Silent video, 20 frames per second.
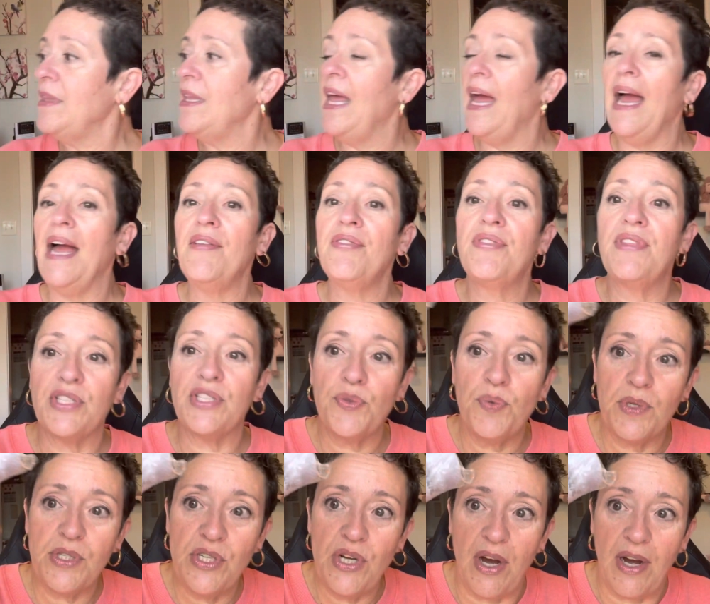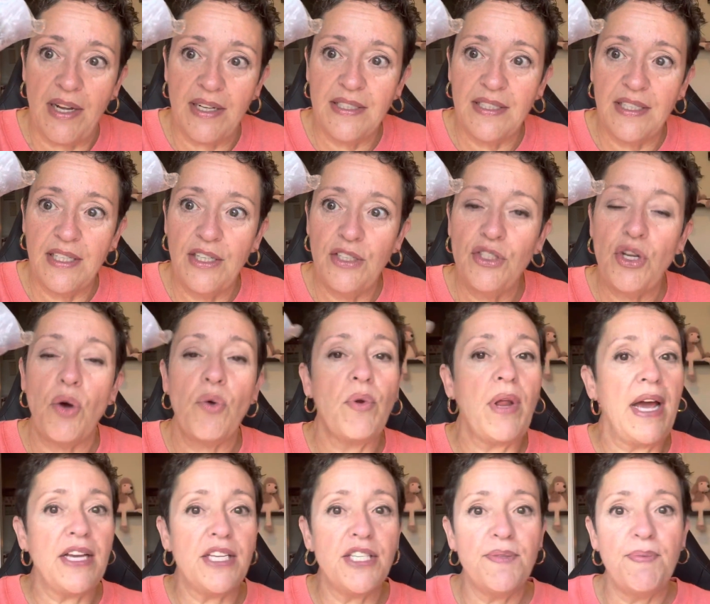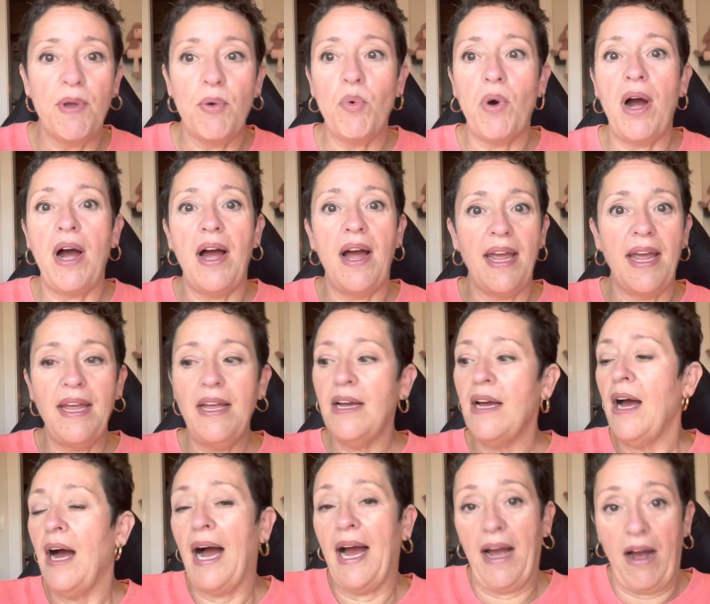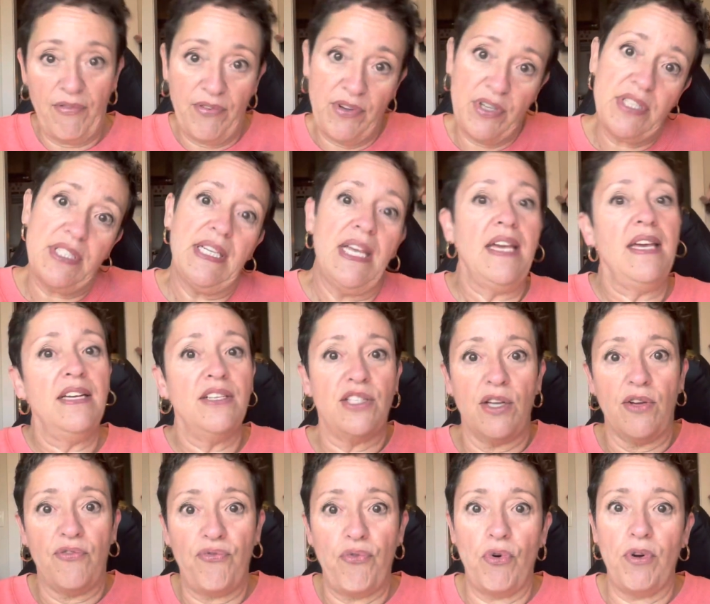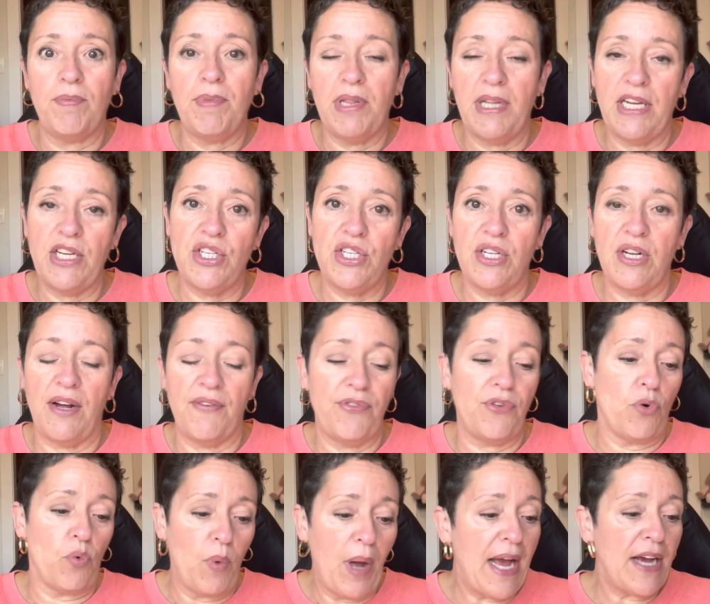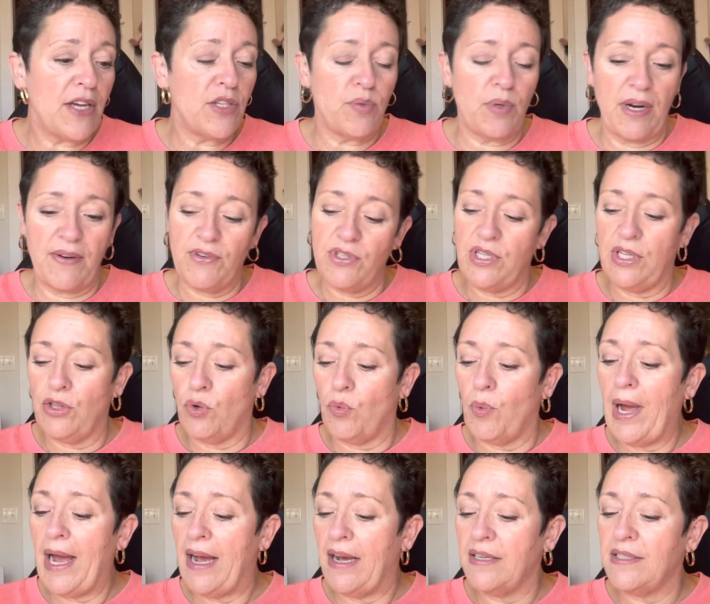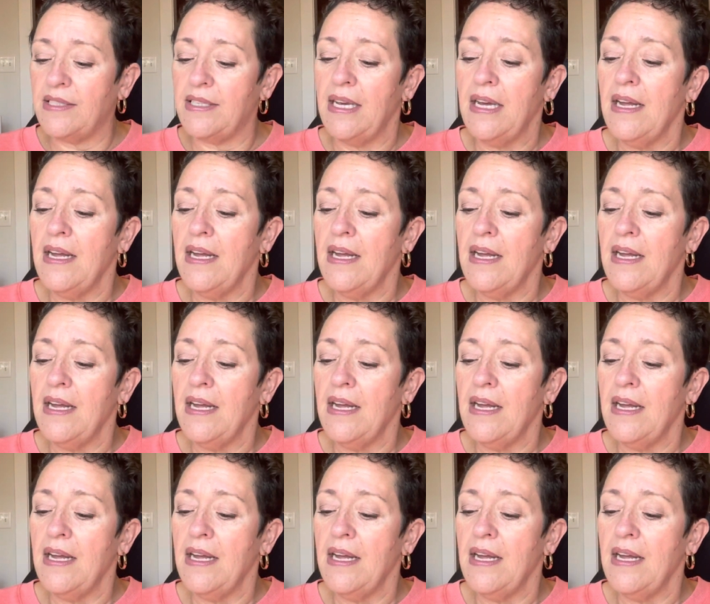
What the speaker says: And this was not. Don't ask me why. Obviously, it's a formulation of their wax, whatever's in their wax.